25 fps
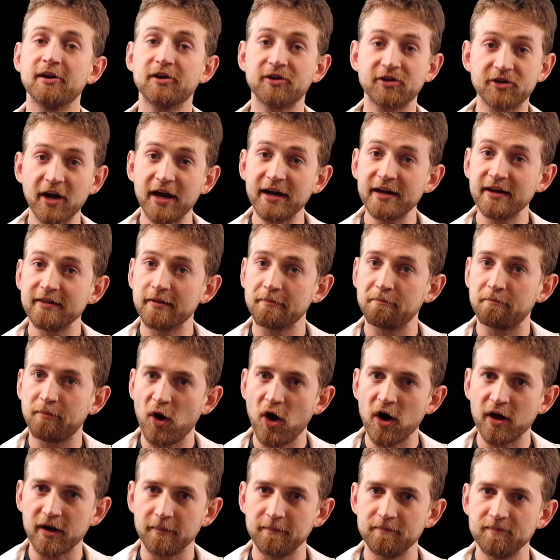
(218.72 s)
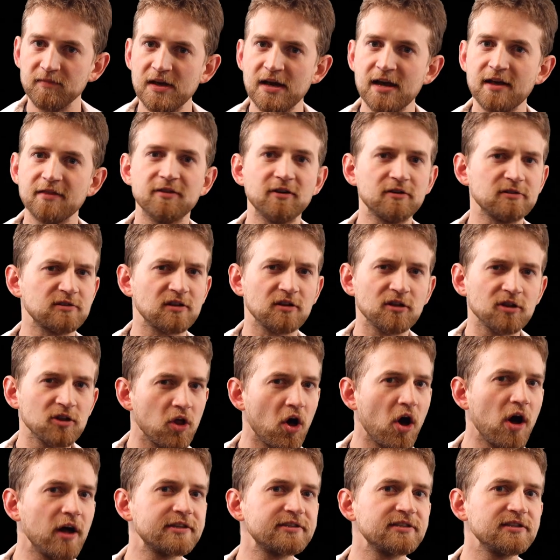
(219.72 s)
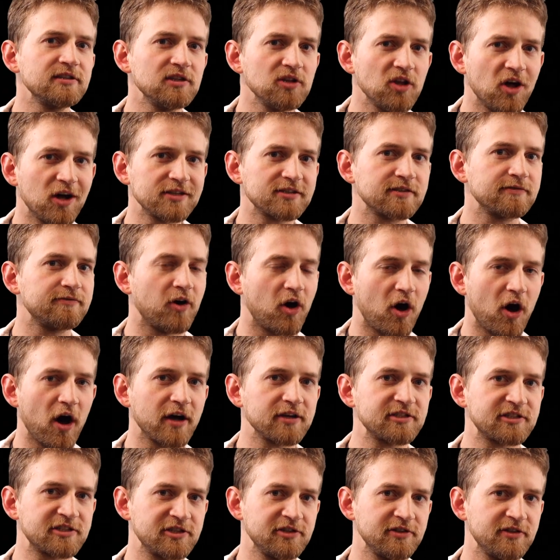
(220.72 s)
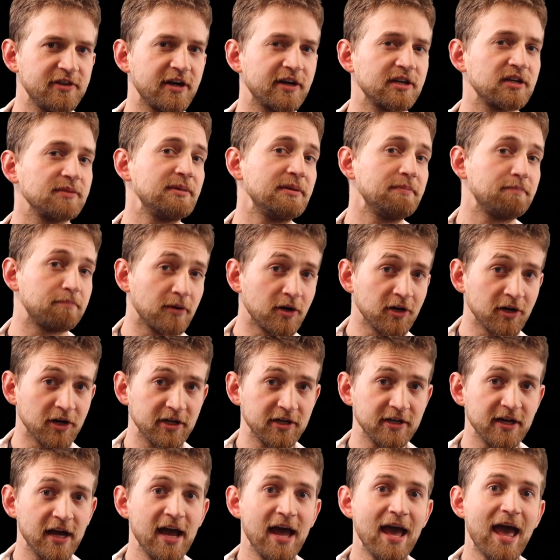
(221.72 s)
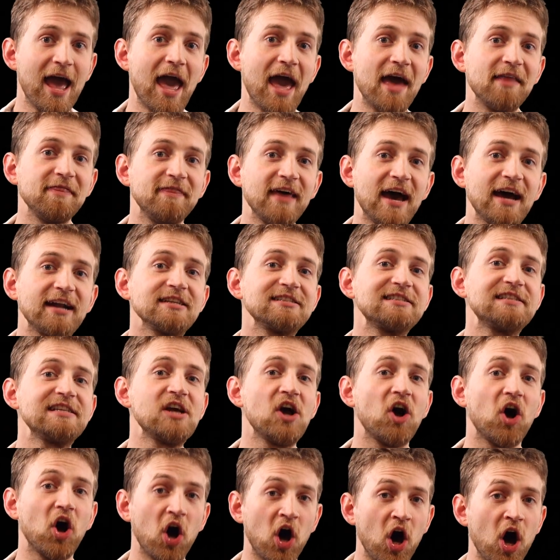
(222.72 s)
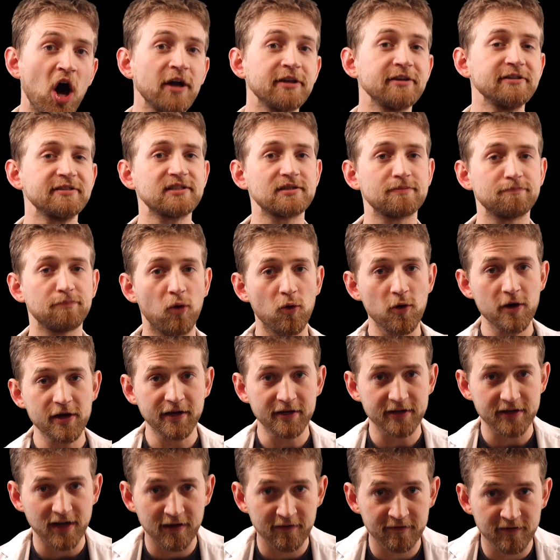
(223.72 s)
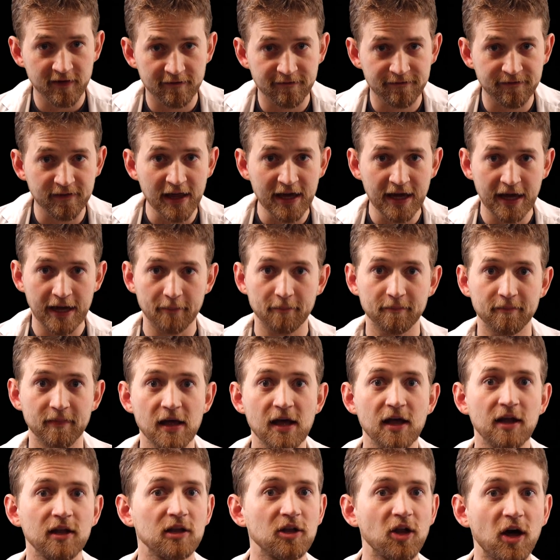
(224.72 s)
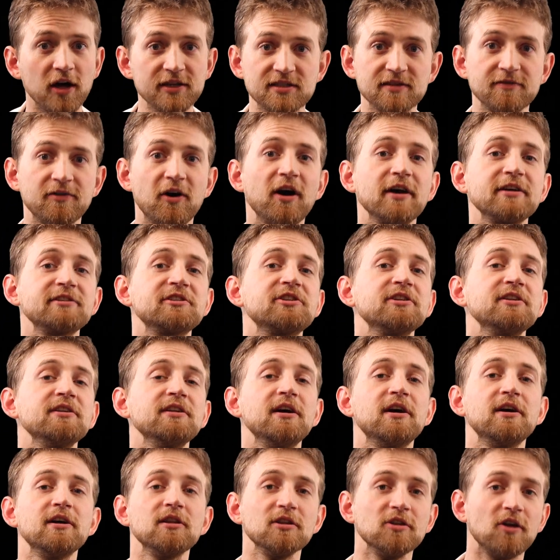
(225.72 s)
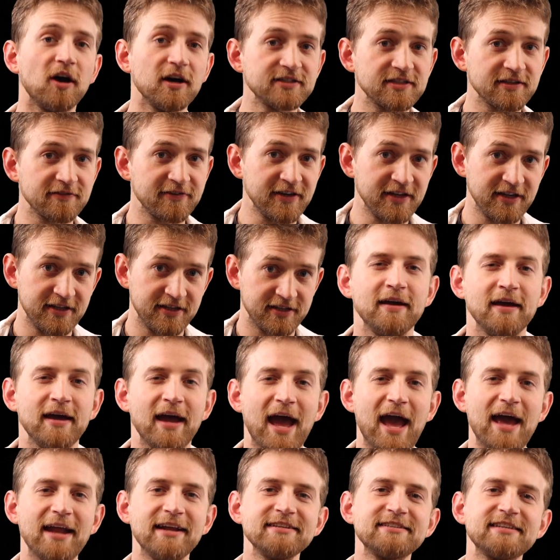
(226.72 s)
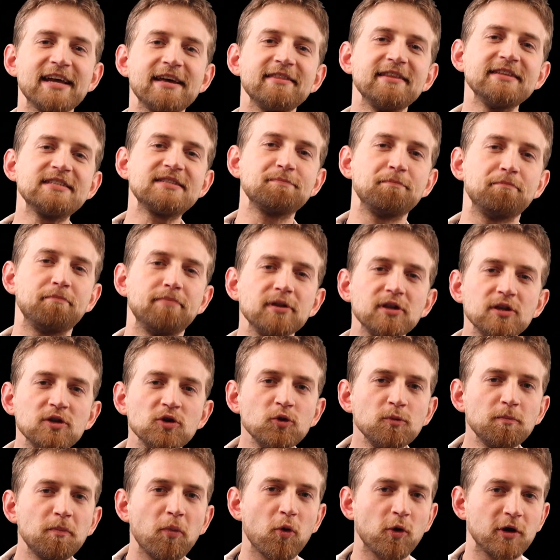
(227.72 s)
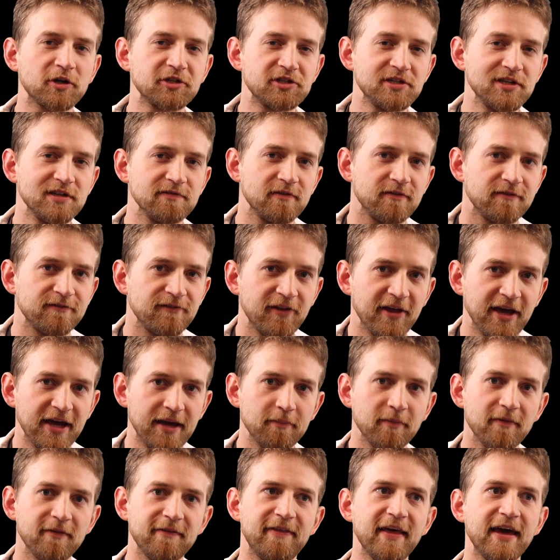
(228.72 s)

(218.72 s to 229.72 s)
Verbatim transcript: right at the bottom. There's lots and lots of oxygen there to be burned, and that is the hottest point of the flame. Lots of oxygen, lots of heat. And it's at this blue portion of the flame